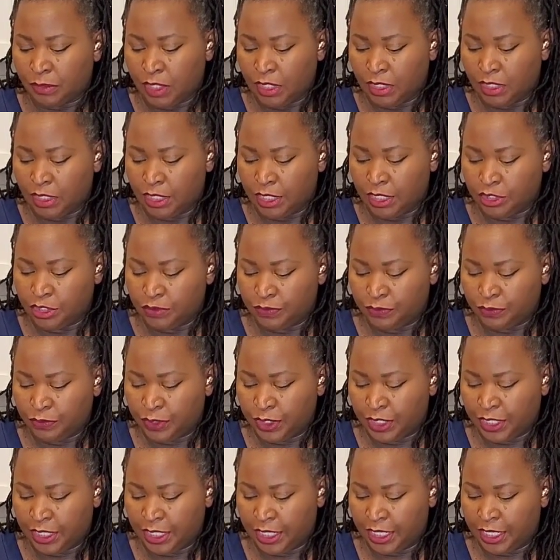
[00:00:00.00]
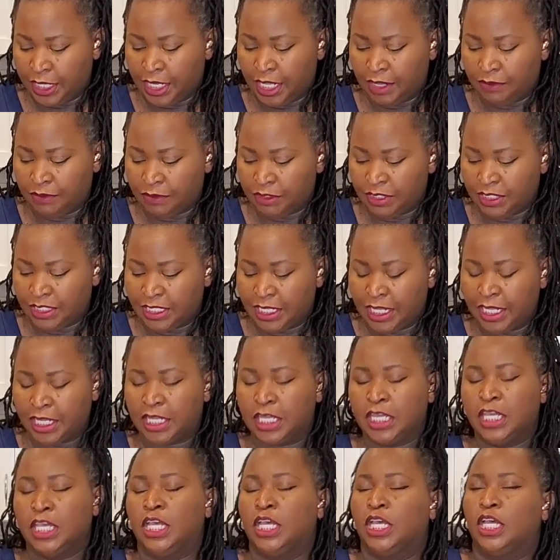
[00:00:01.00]
the Ninja Foodi Never
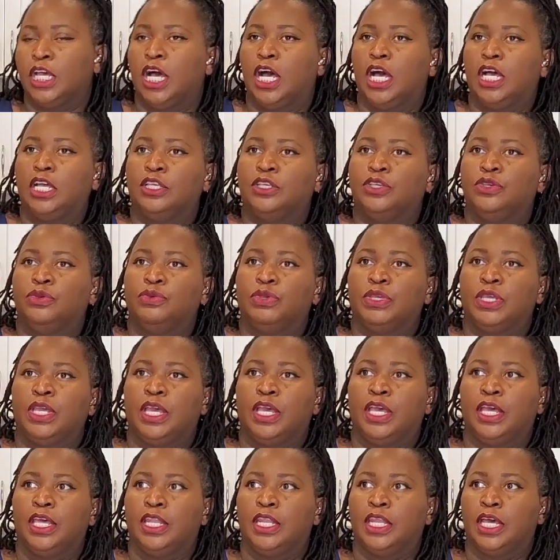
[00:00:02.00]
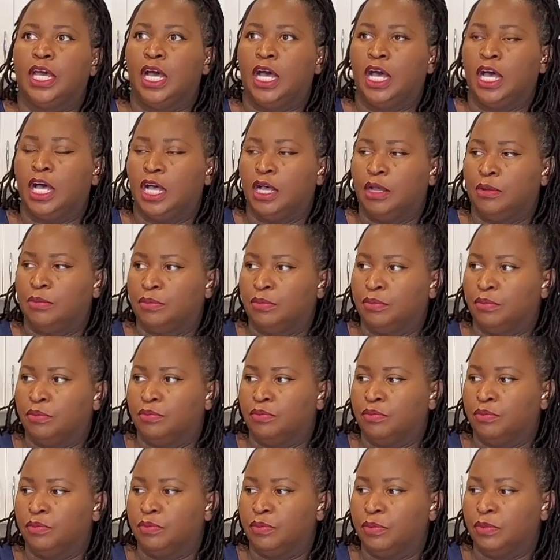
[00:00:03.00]
Stick, you can
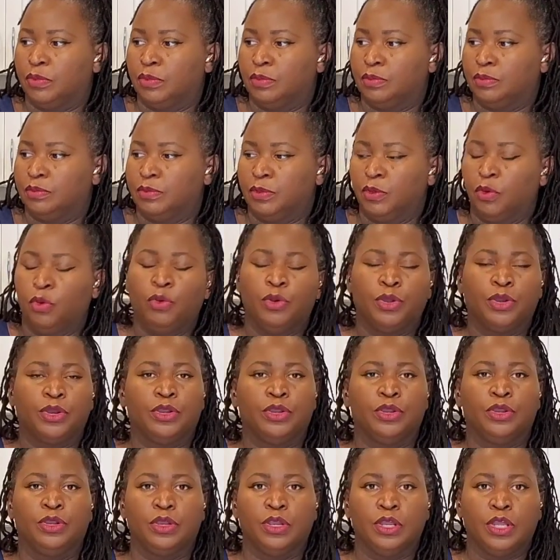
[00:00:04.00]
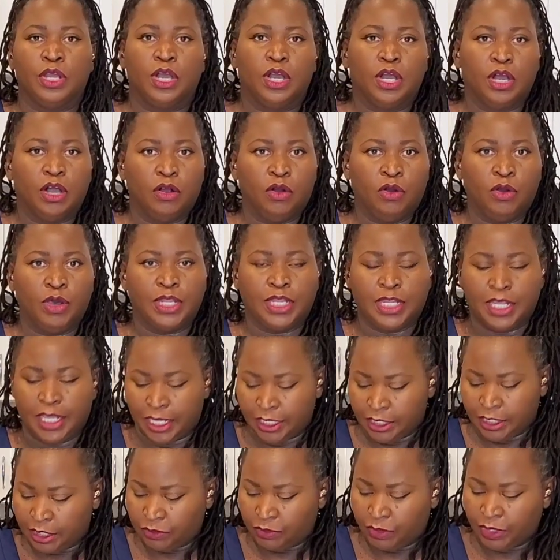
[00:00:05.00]
um, order
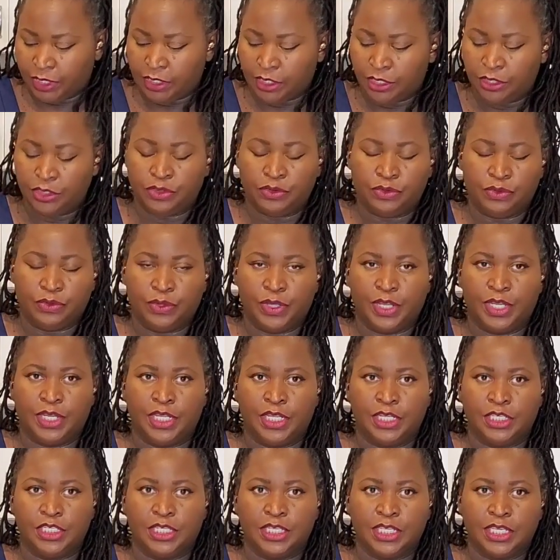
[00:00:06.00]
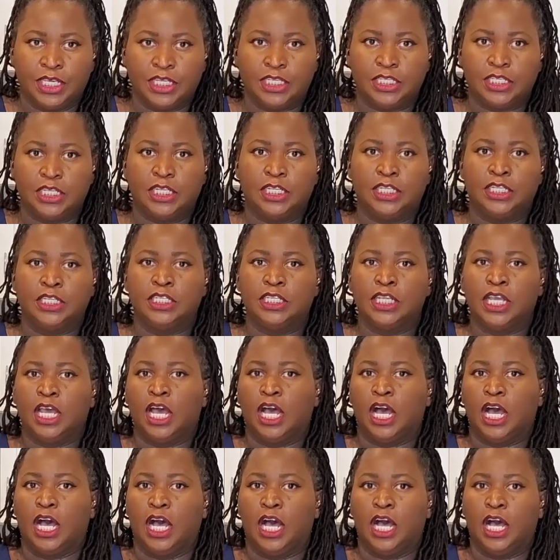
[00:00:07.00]
online directly through Ninja Kitchens.
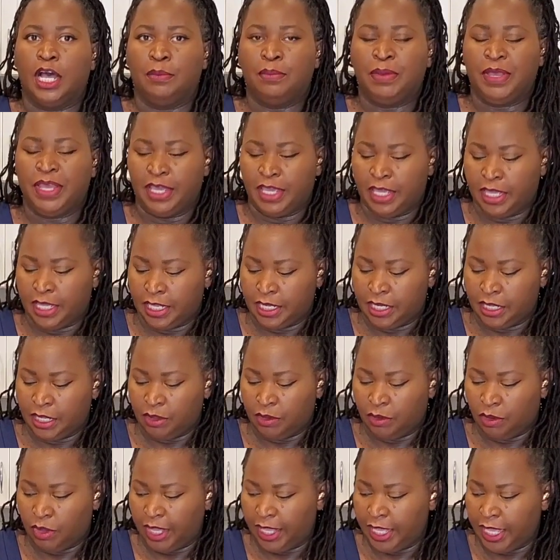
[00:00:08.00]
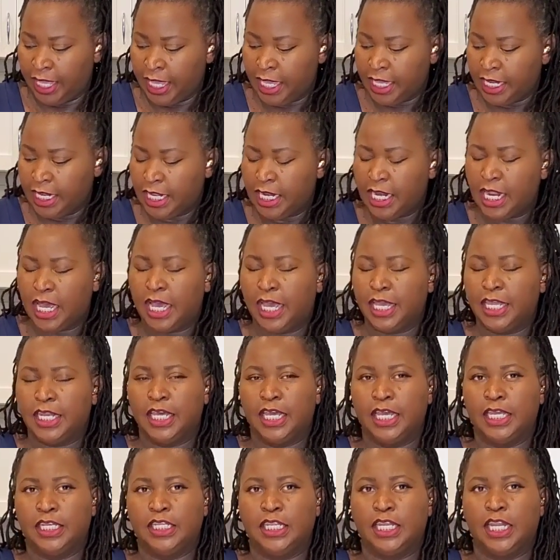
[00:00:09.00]
I uh, paid
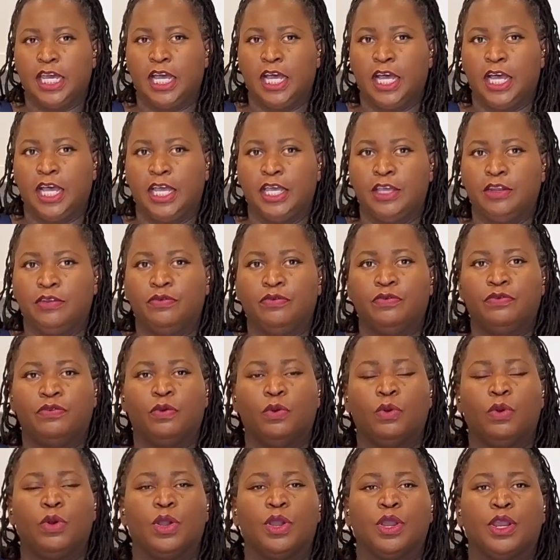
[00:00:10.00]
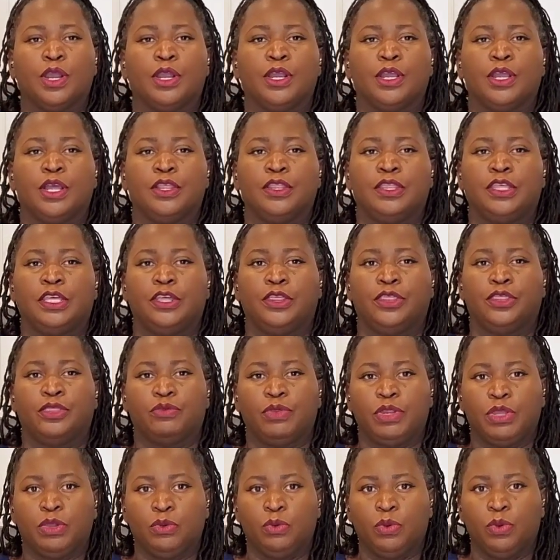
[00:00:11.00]
$89.99 for the
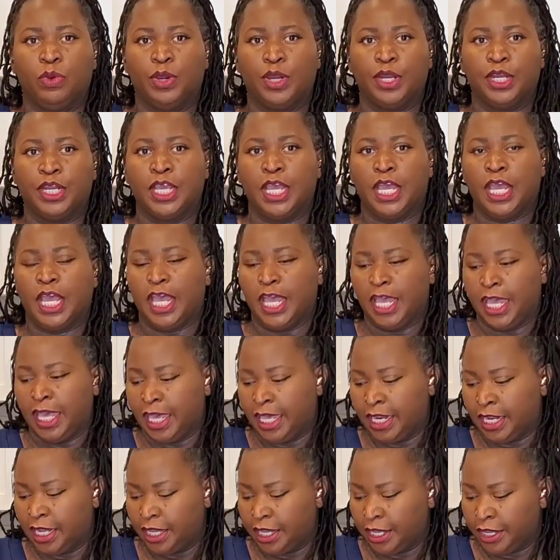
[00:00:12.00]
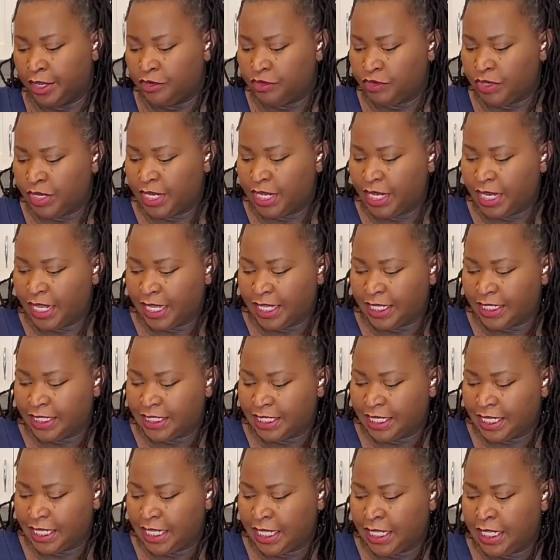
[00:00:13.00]
three quart and
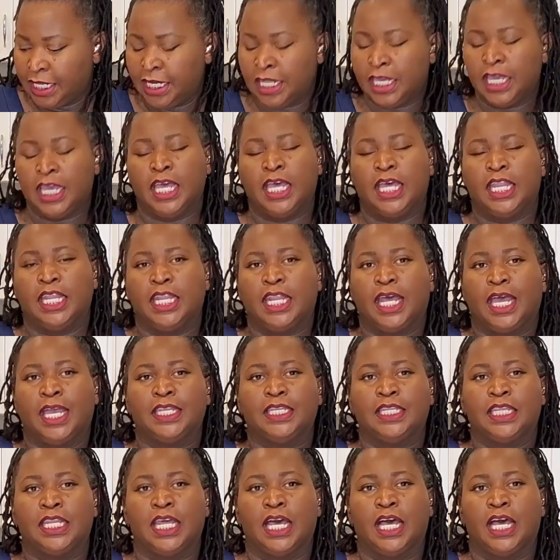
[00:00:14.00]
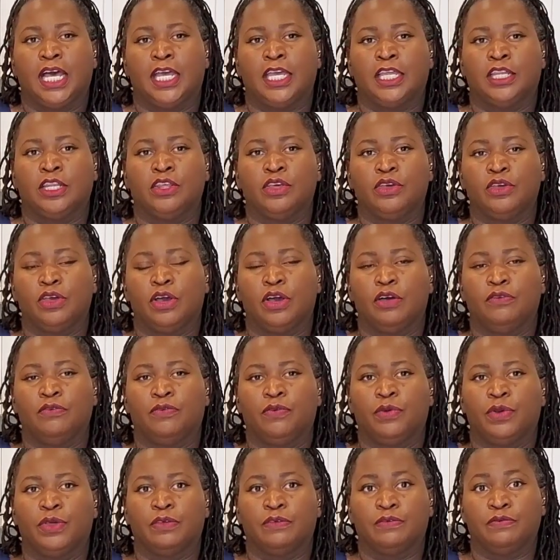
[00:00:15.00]
$119.99
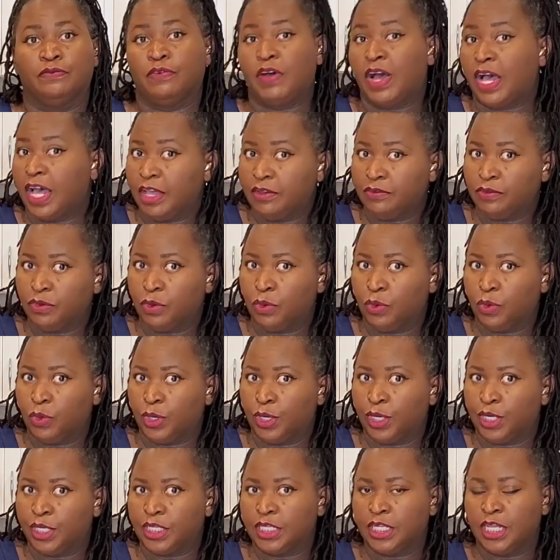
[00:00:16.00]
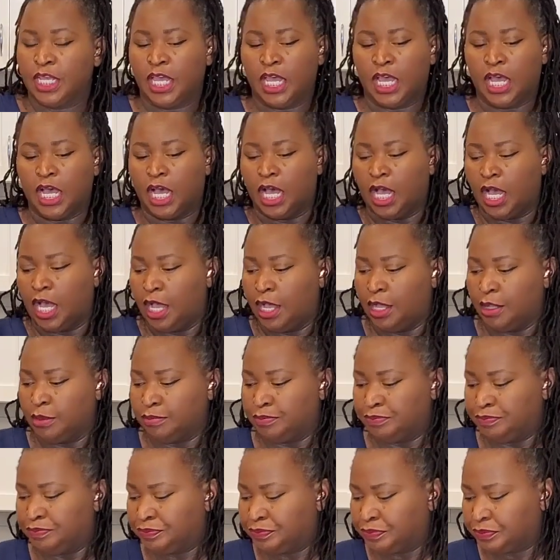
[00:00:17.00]
for the five quart.
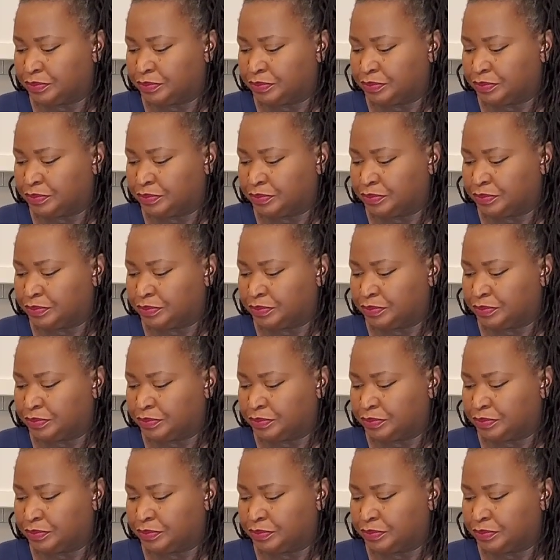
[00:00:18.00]
Um,